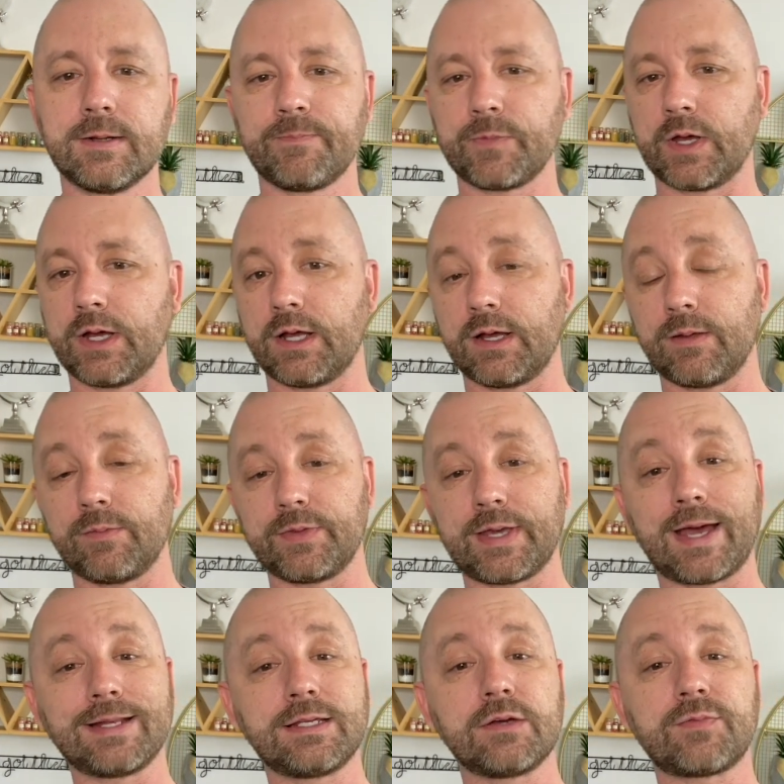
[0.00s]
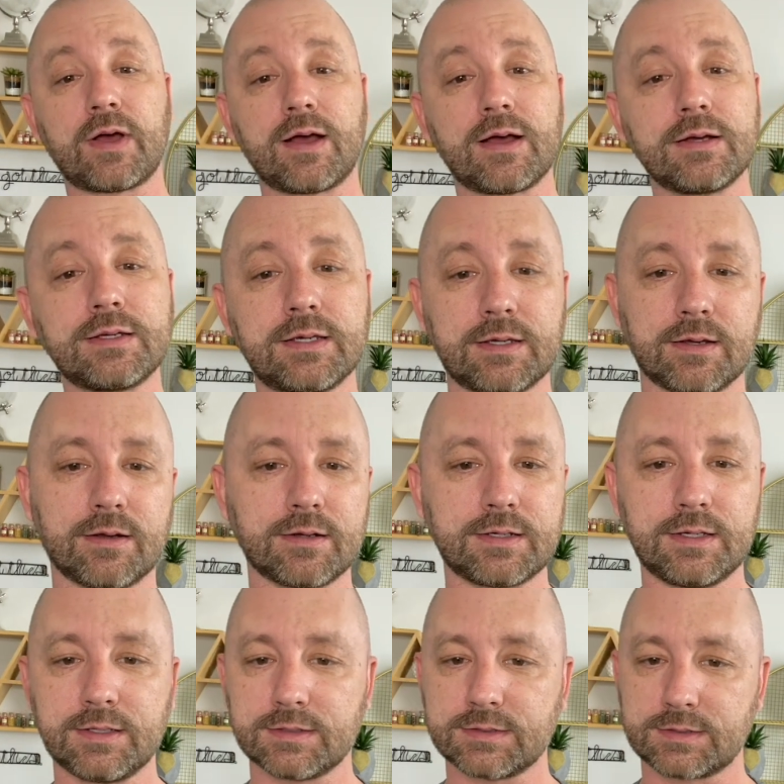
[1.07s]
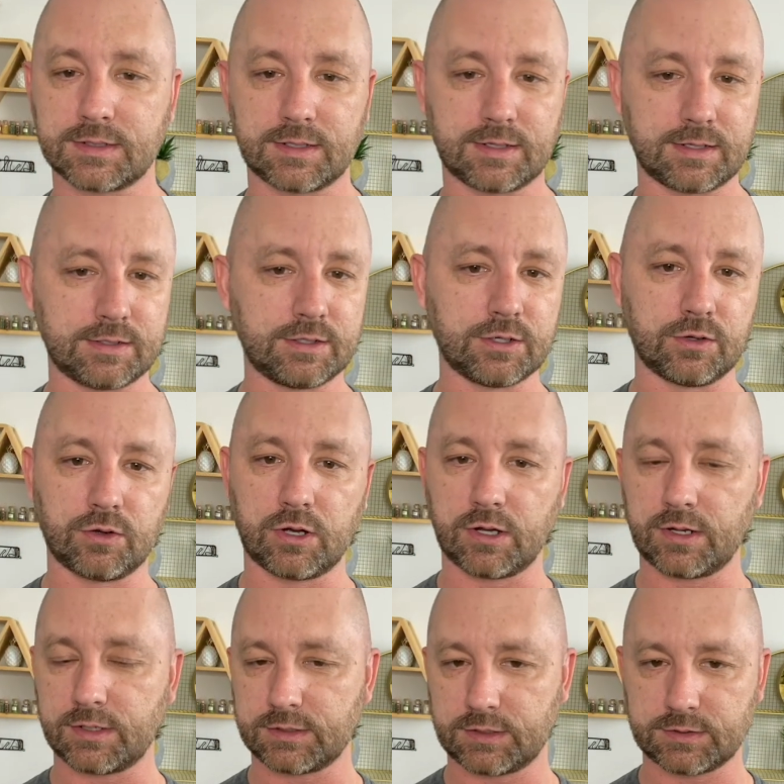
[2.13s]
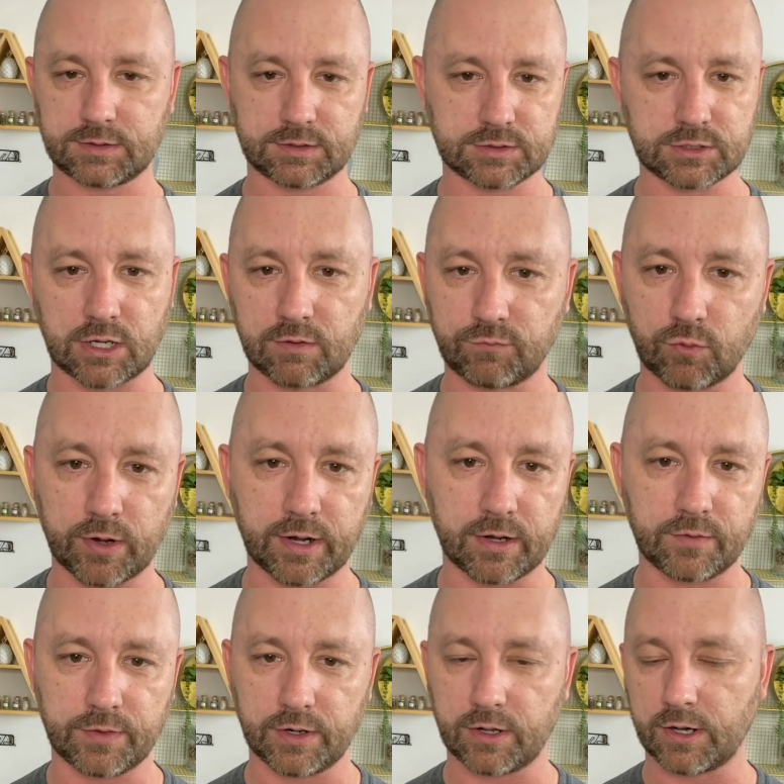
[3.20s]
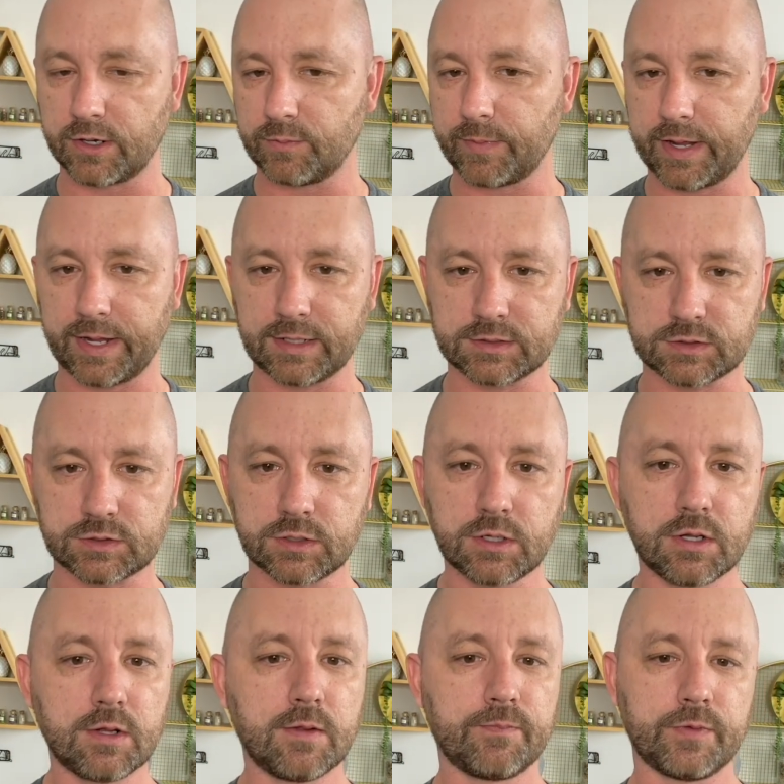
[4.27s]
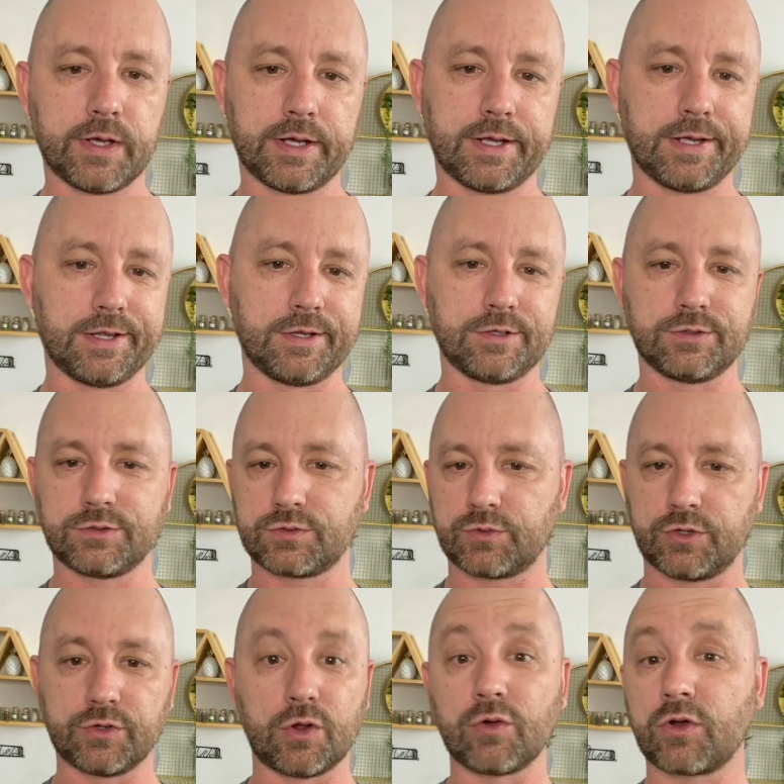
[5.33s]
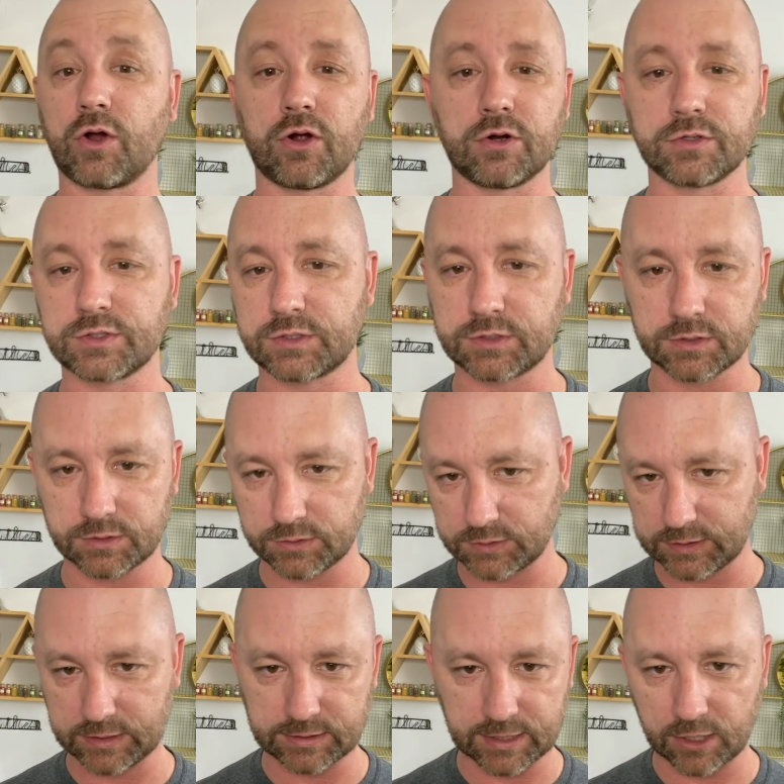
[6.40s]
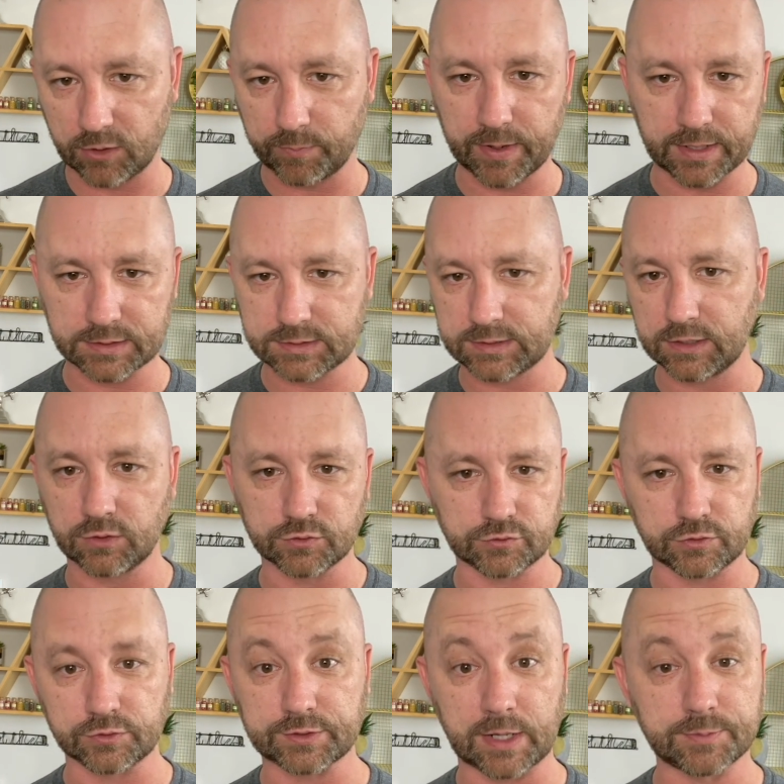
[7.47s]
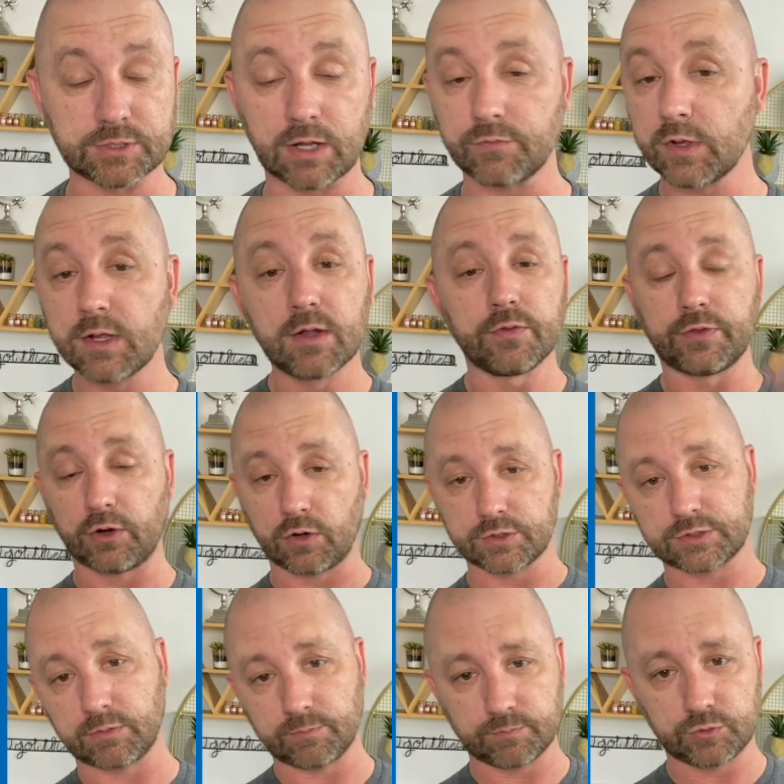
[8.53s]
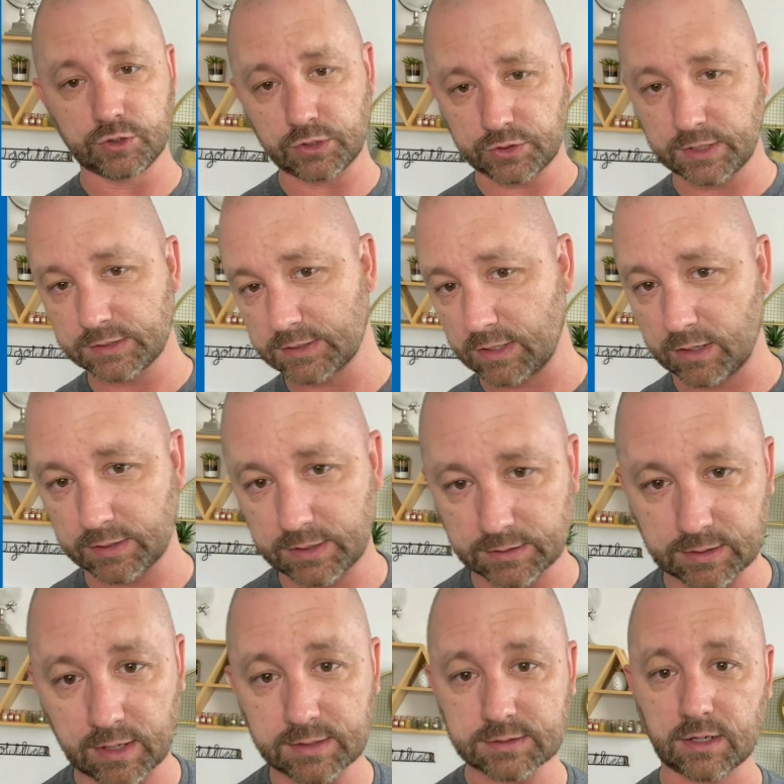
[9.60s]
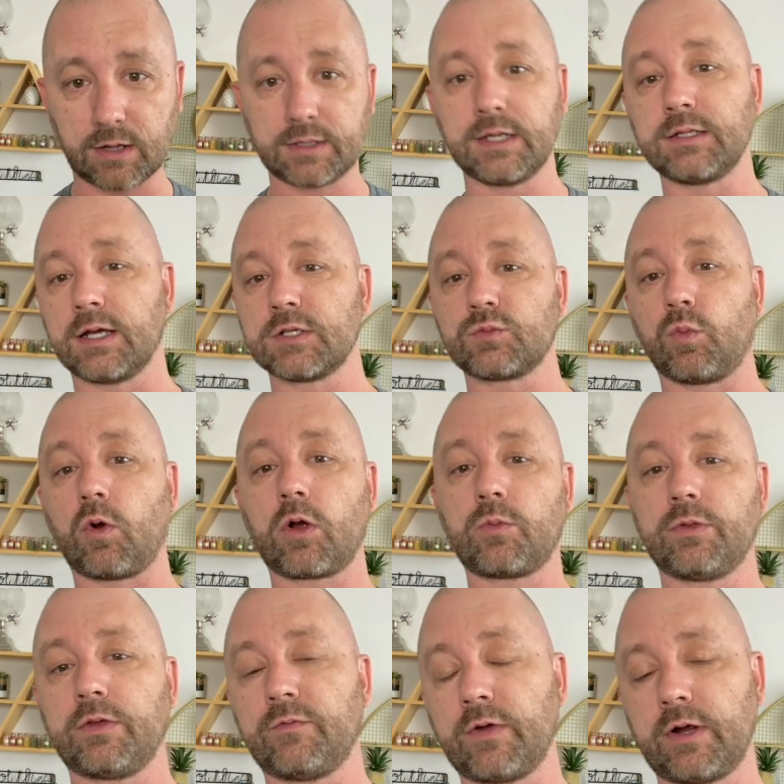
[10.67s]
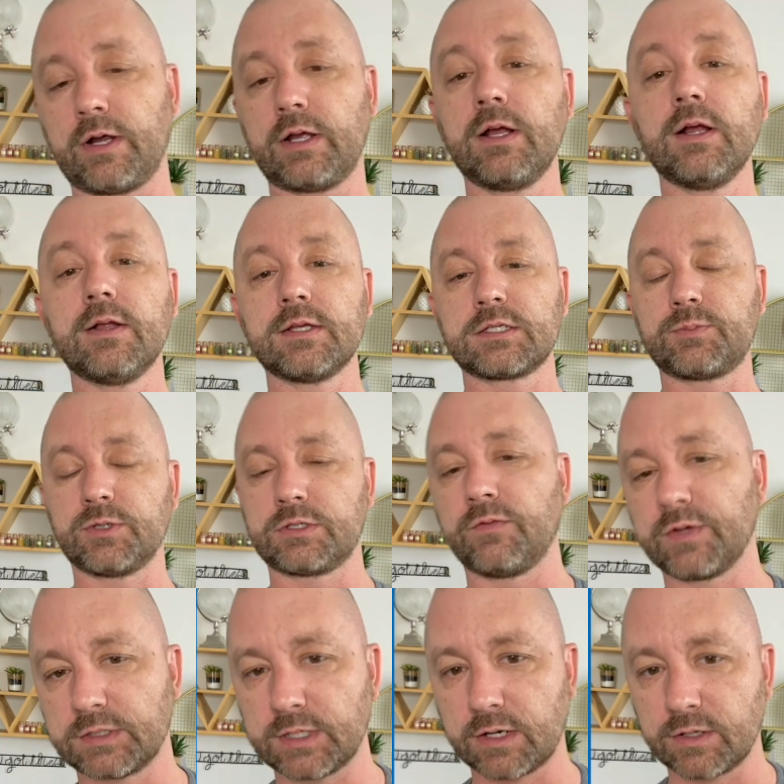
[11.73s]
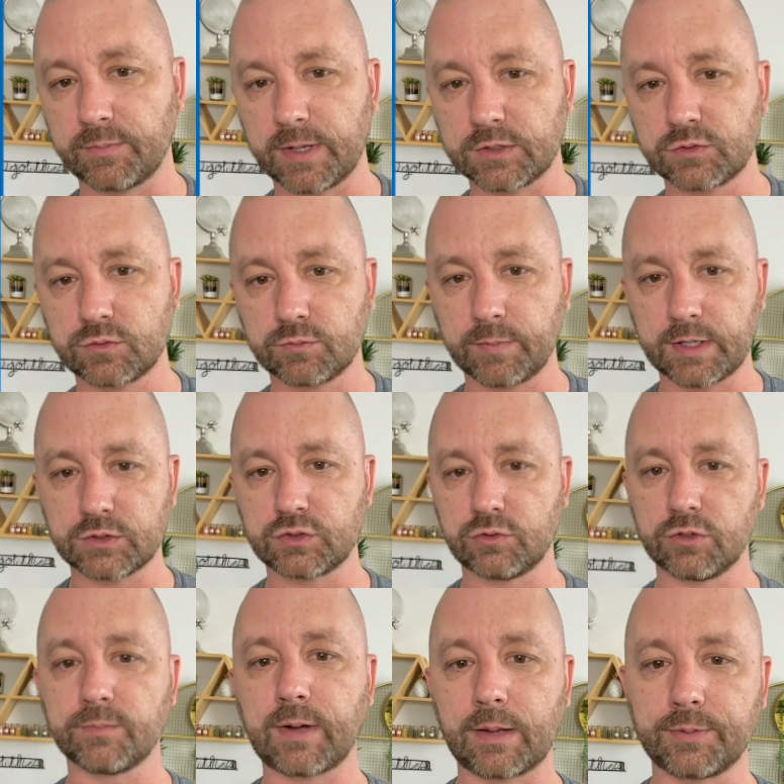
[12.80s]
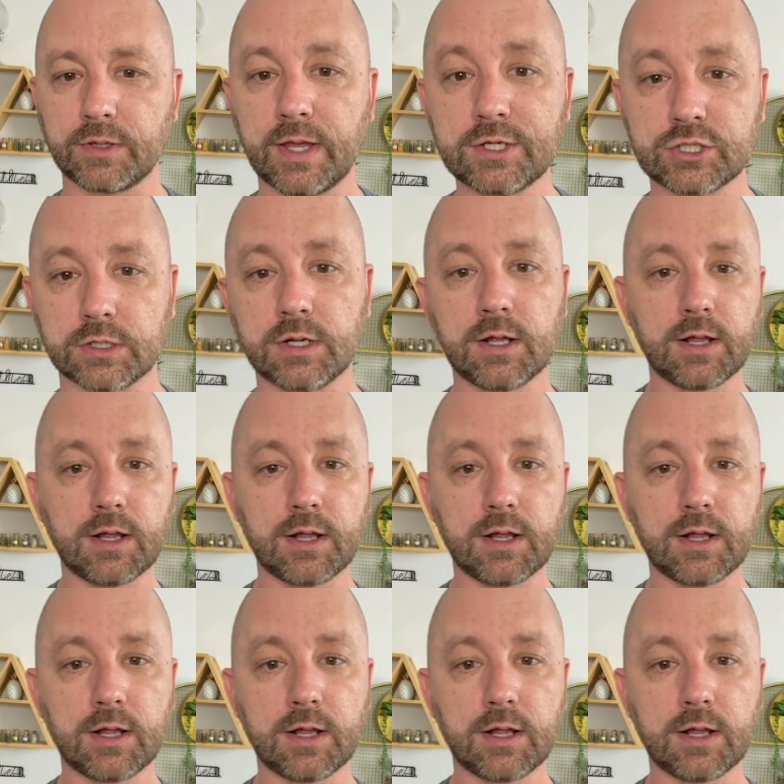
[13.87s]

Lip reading: The idea of Anki is it's like a software that automates sort of note cards, detail-based skill drill type stuff. There are some good things that Anki does, and Anki does work with a very specific set of the med student population.